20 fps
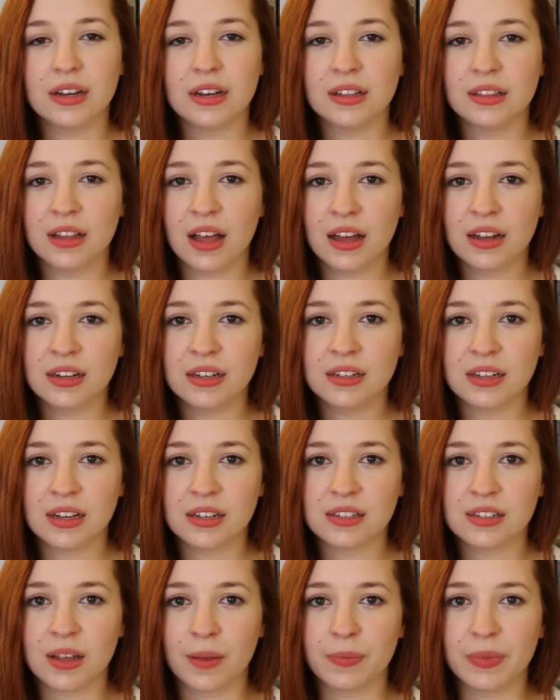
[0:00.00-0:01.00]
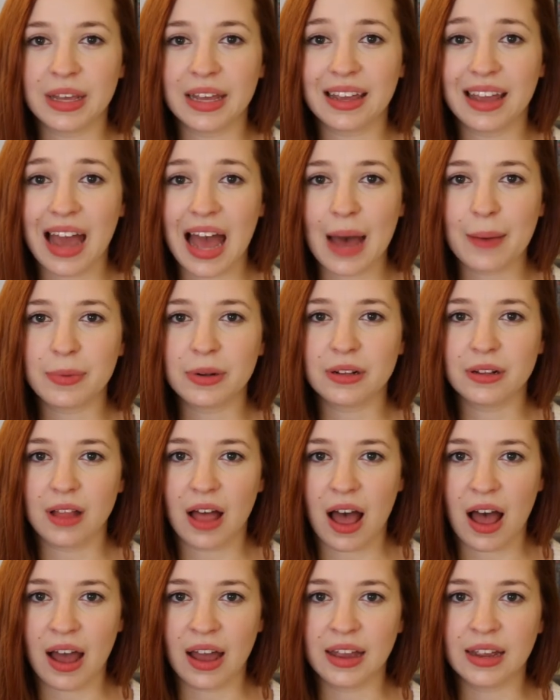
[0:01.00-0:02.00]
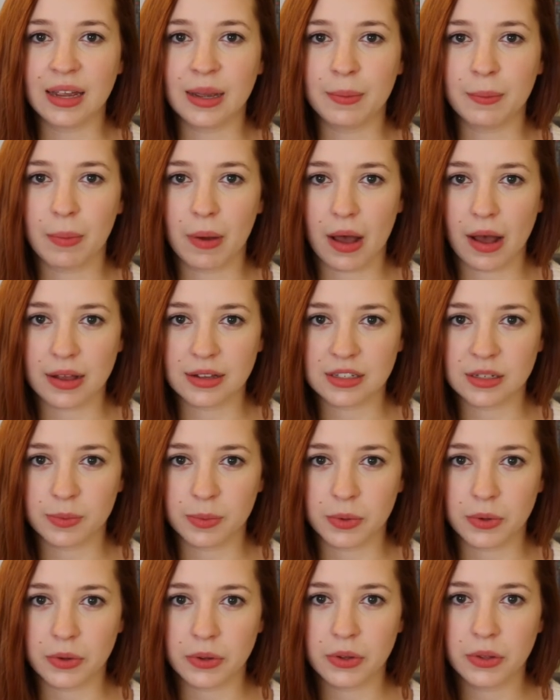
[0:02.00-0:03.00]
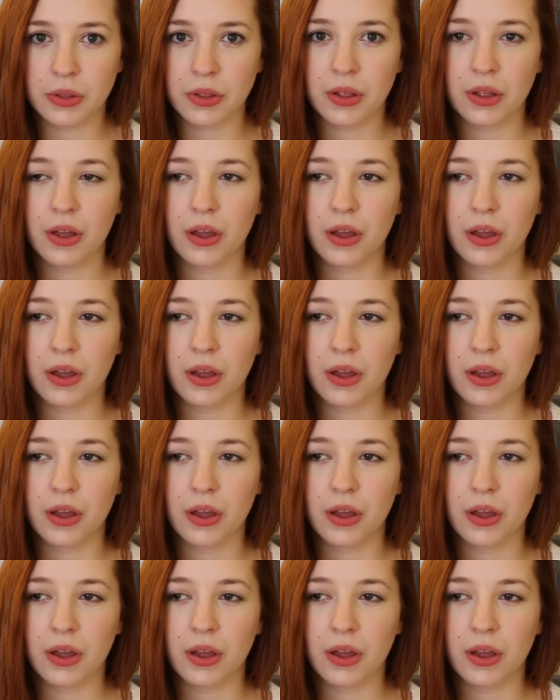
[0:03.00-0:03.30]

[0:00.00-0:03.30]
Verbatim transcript: Elanna does something capital I impossible,